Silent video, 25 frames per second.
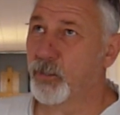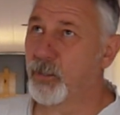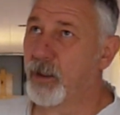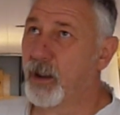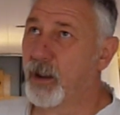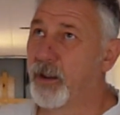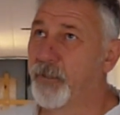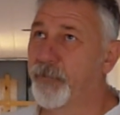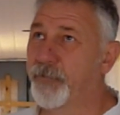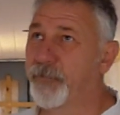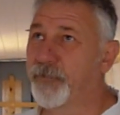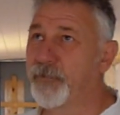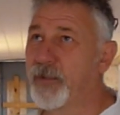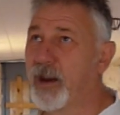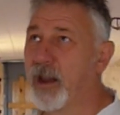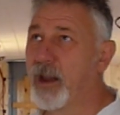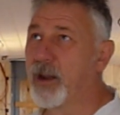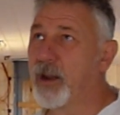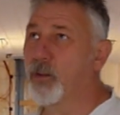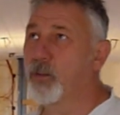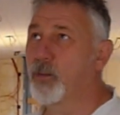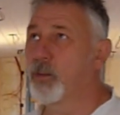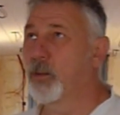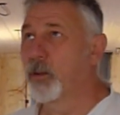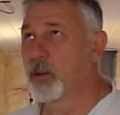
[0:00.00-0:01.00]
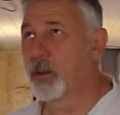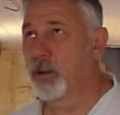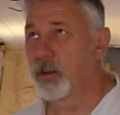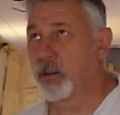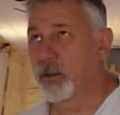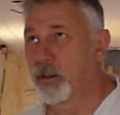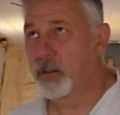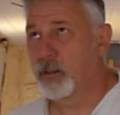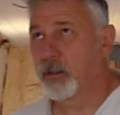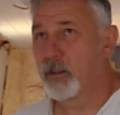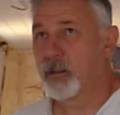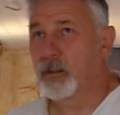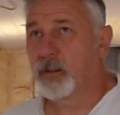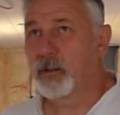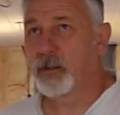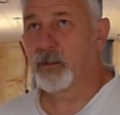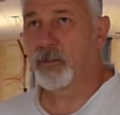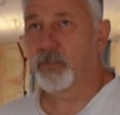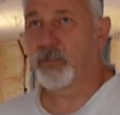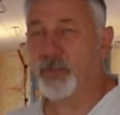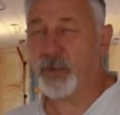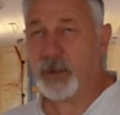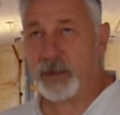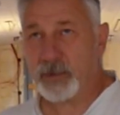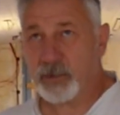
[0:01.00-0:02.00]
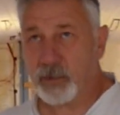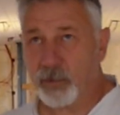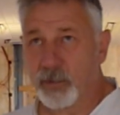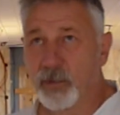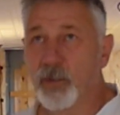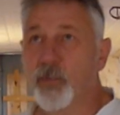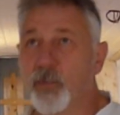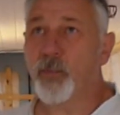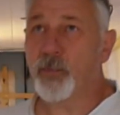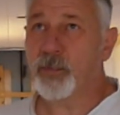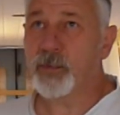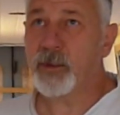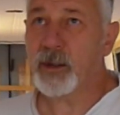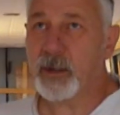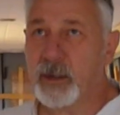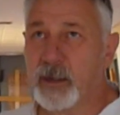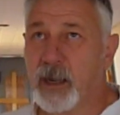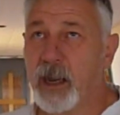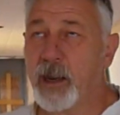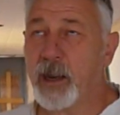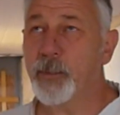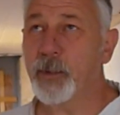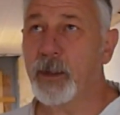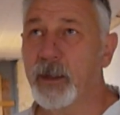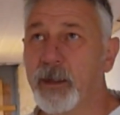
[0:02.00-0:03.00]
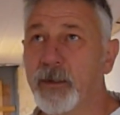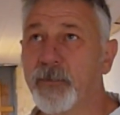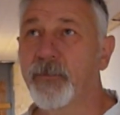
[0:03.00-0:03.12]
I've now redone the cabling